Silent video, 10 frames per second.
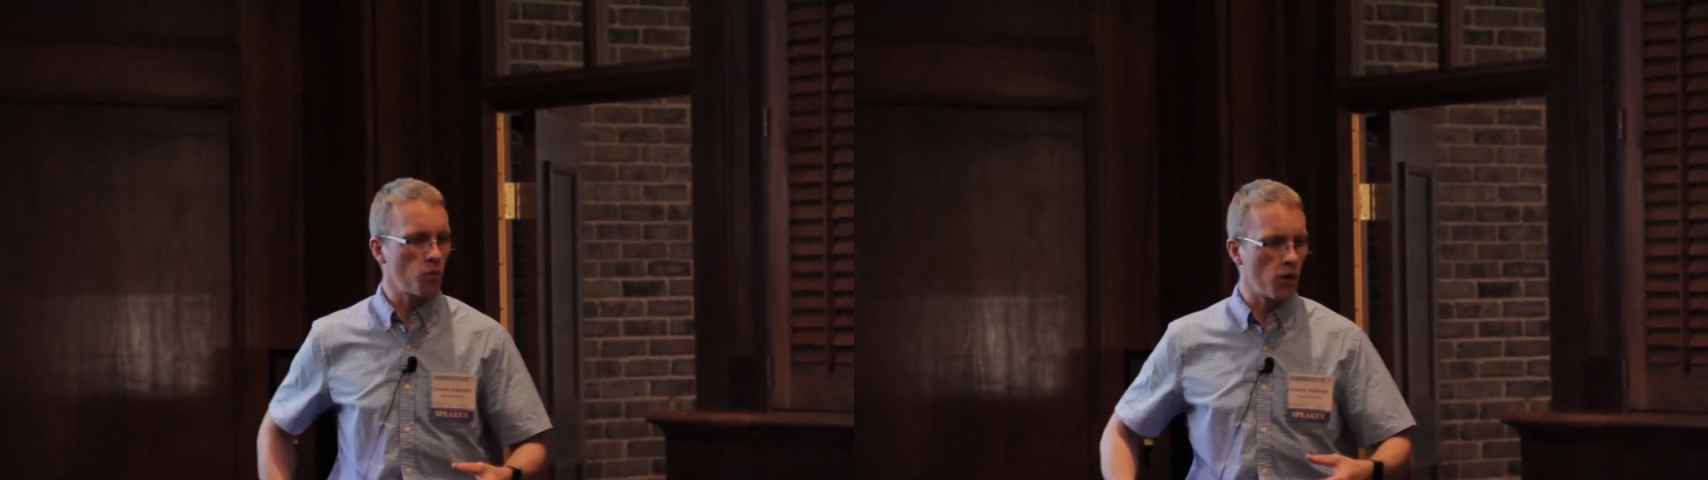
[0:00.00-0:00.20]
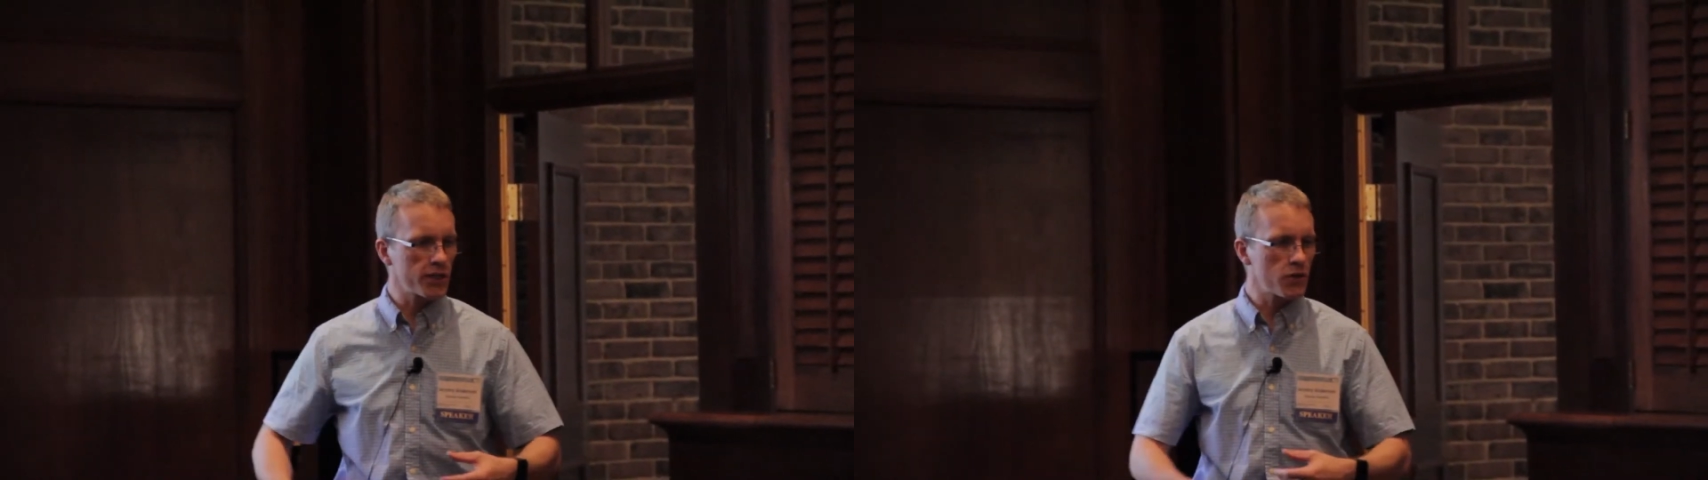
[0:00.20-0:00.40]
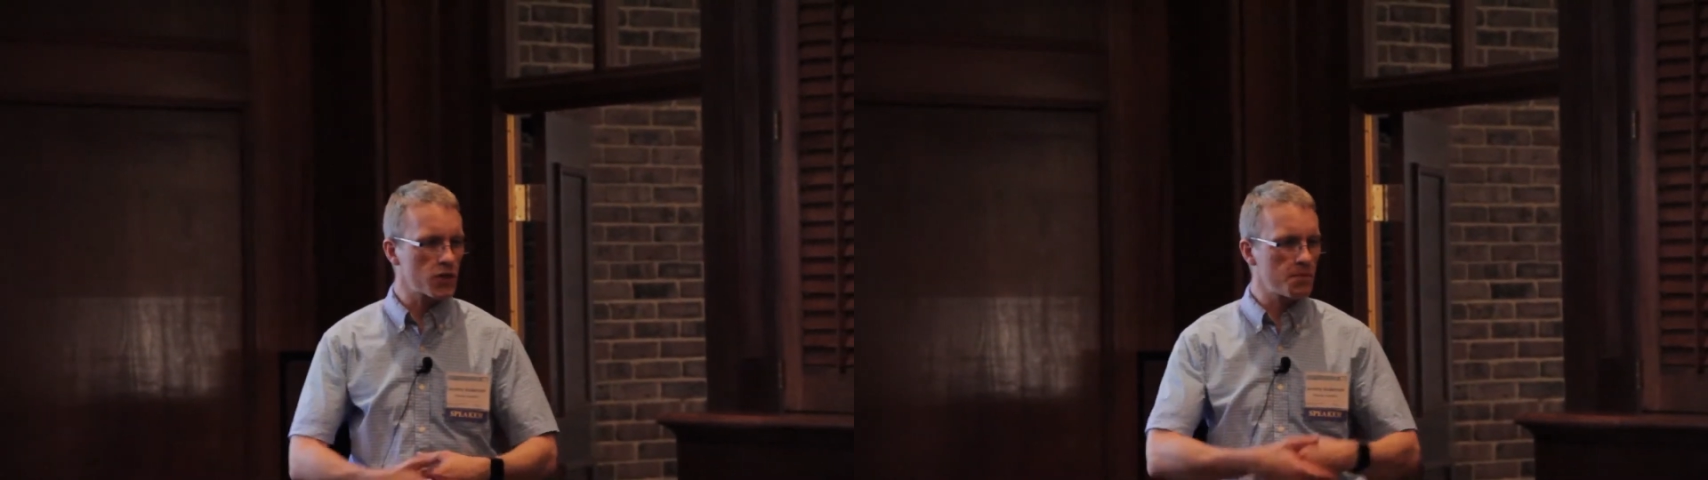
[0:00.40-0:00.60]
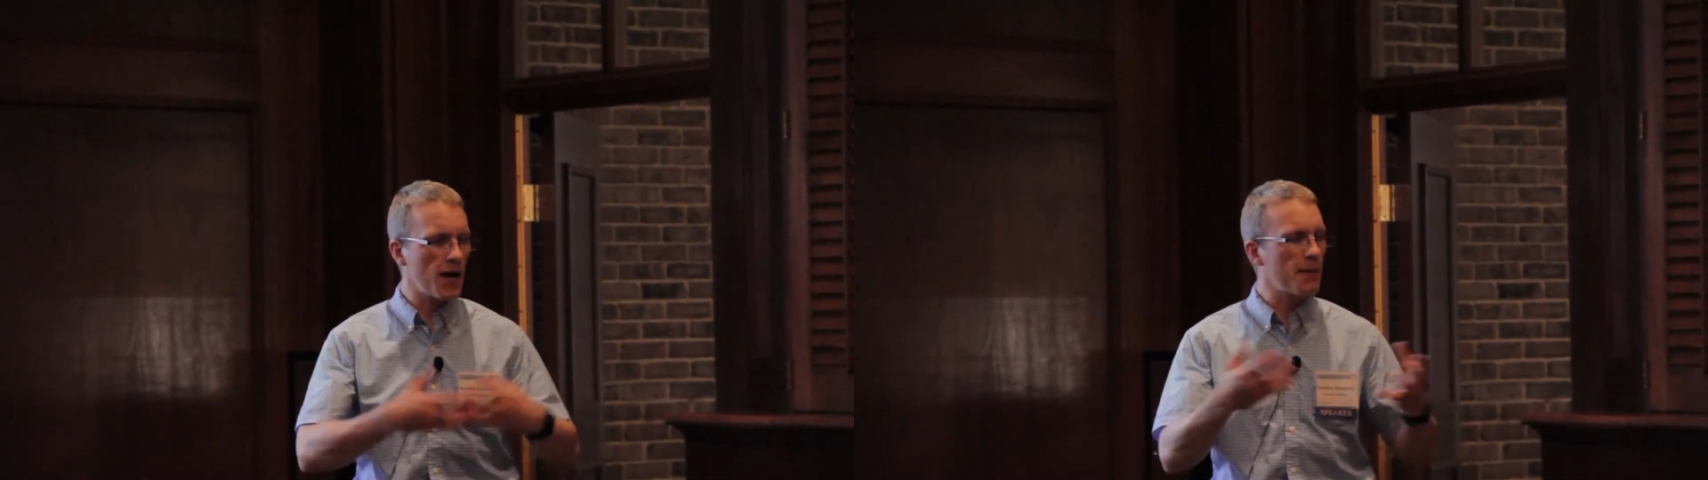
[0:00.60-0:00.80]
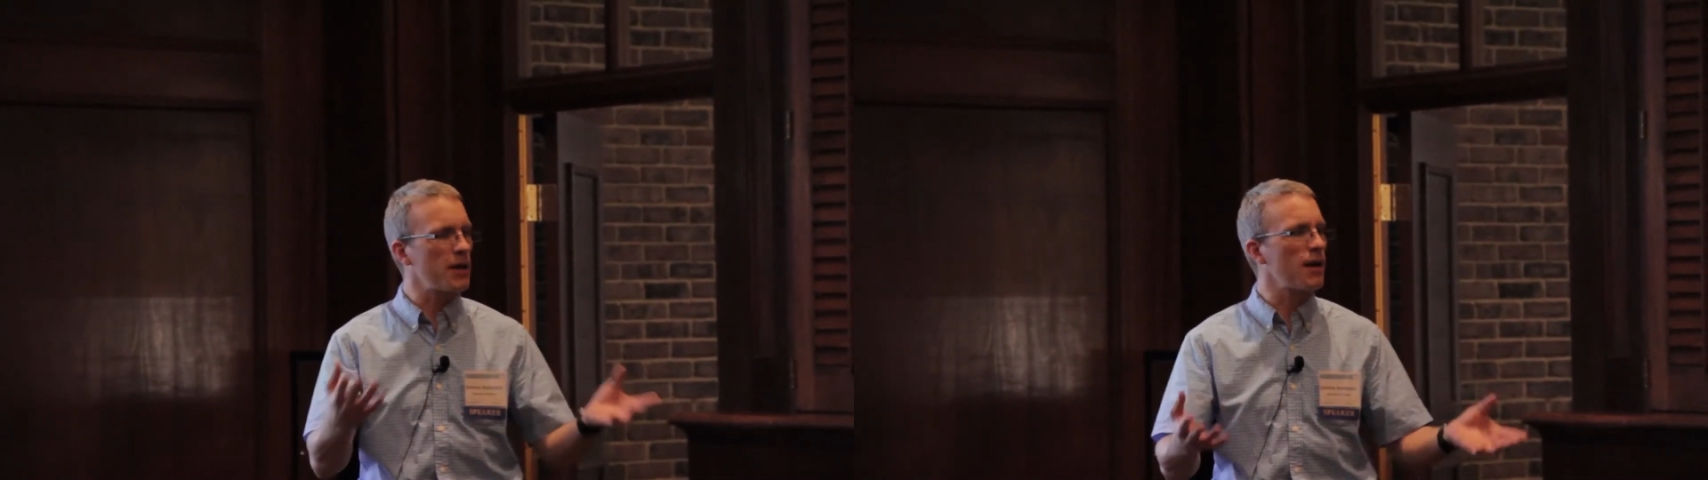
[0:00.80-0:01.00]
once you
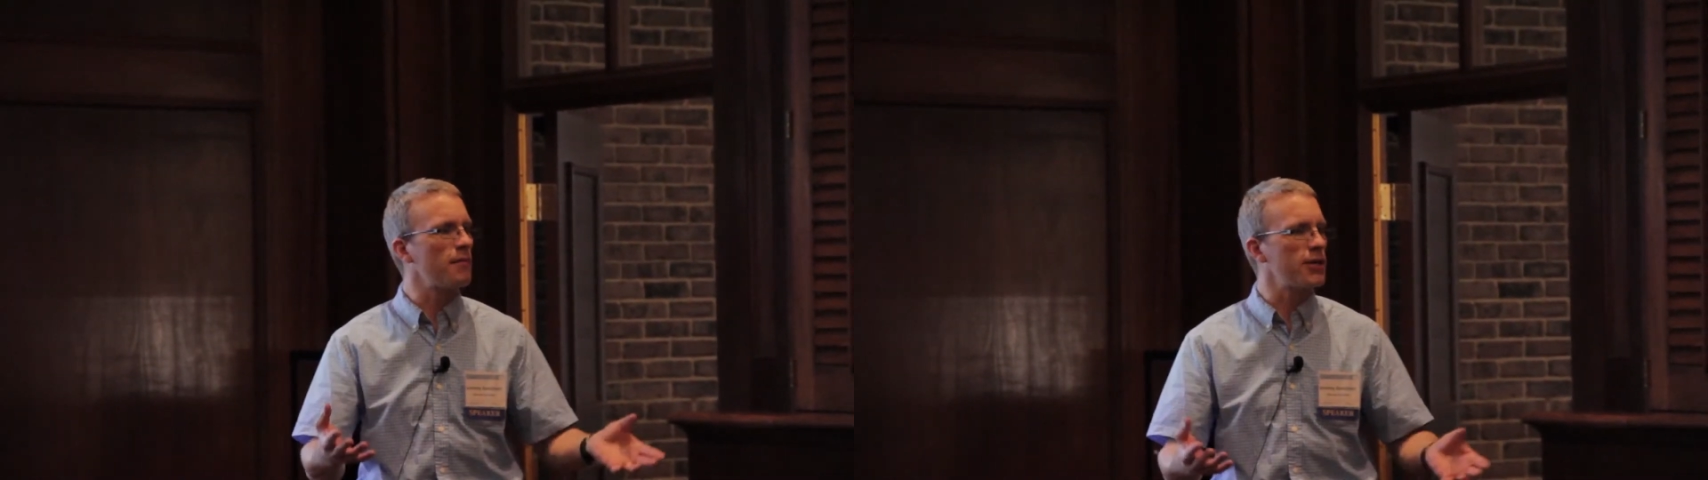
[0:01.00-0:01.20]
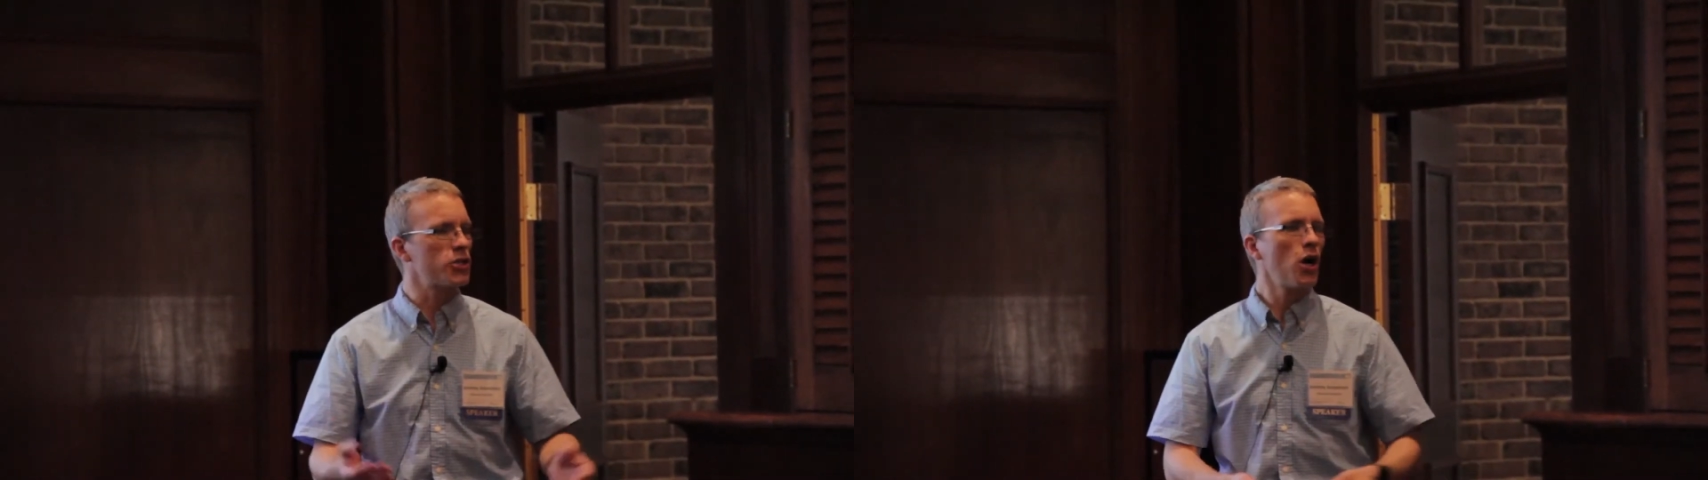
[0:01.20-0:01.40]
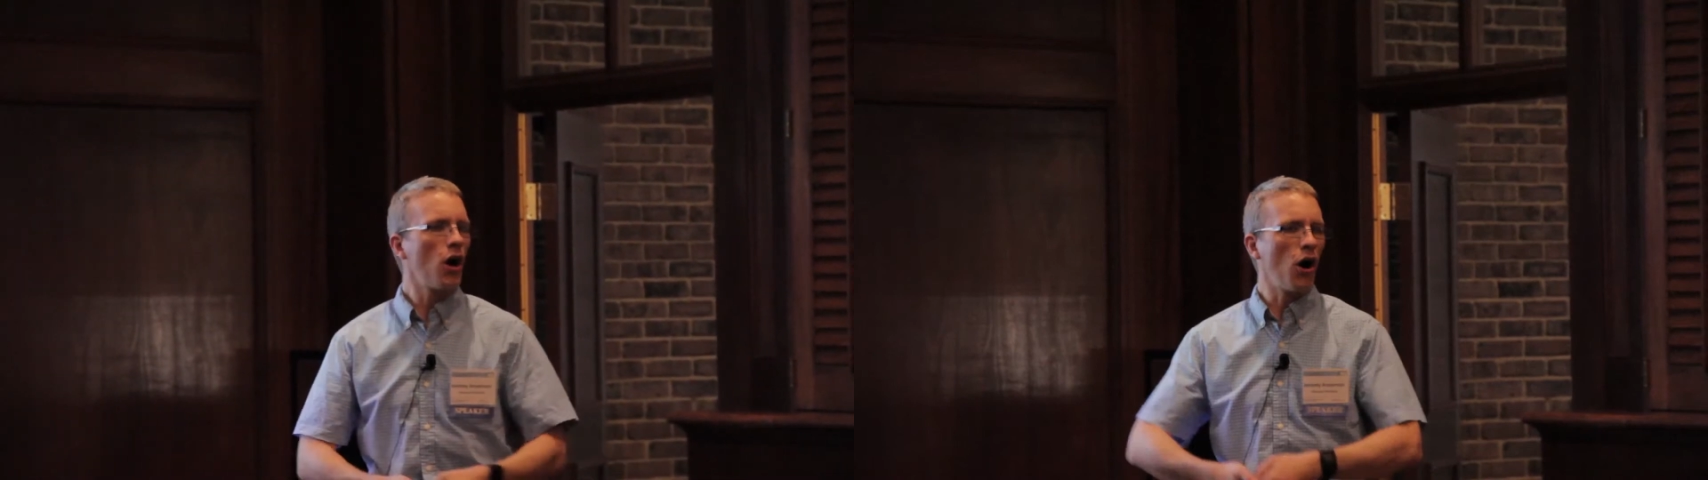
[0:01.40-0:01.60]
spin up an image,